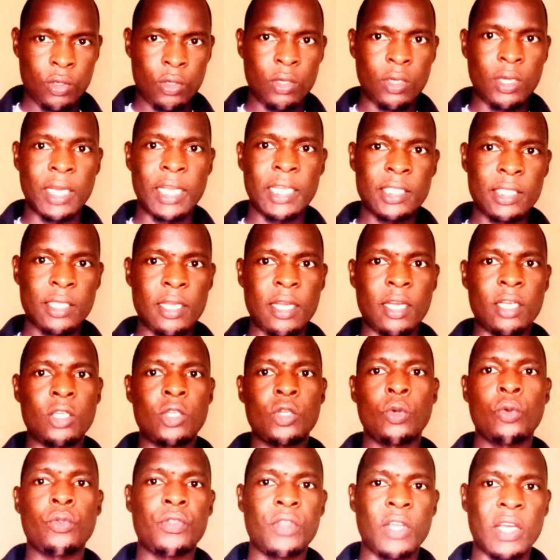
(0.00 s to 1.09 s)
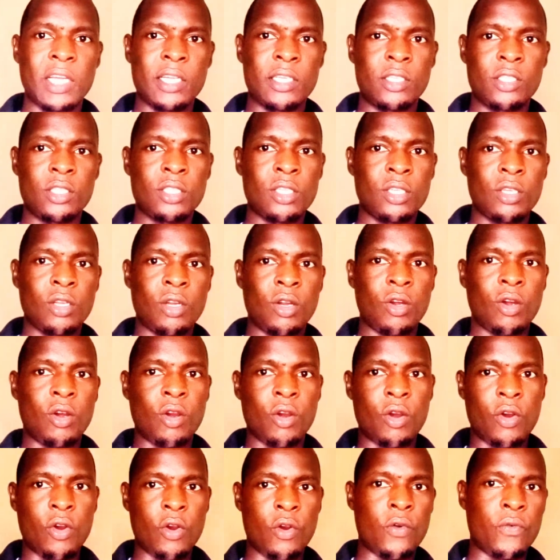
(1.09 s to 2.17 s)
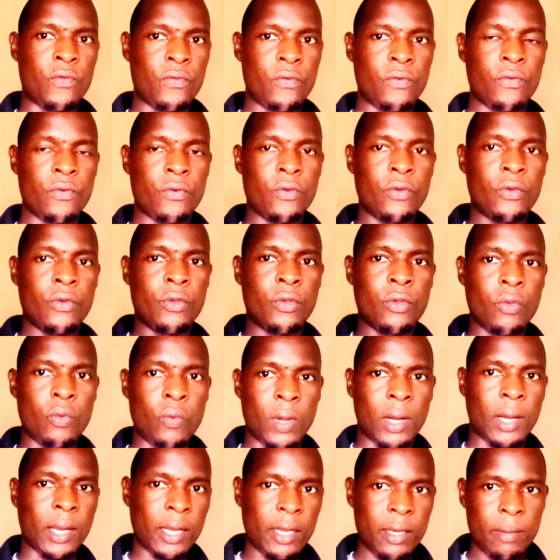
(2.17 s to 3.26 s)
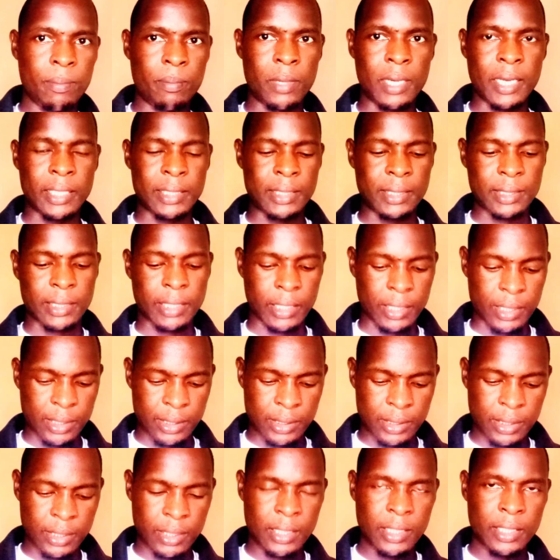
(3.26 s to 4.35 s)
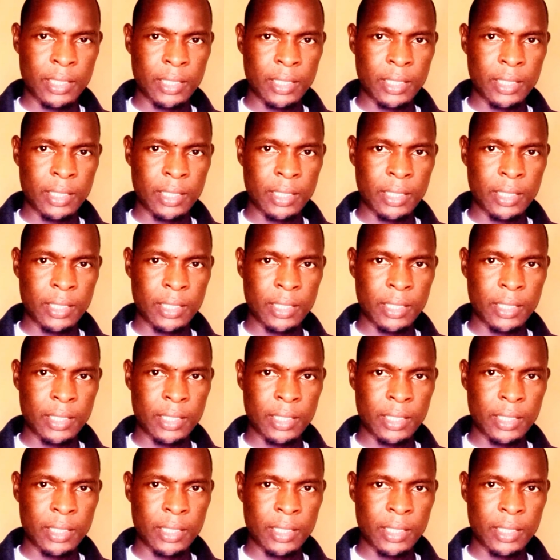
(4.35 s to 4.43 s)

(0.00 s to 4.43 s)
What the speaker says: less than 2/3 of your red blood cells,